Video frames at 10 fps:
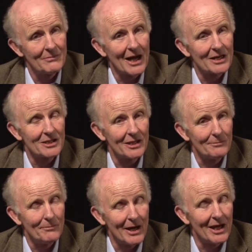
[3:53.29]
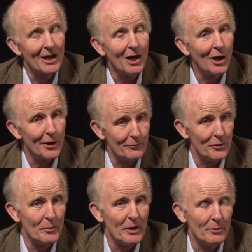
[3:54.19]
actually make it harder
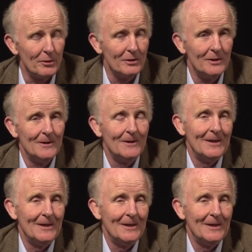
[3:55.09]
for the people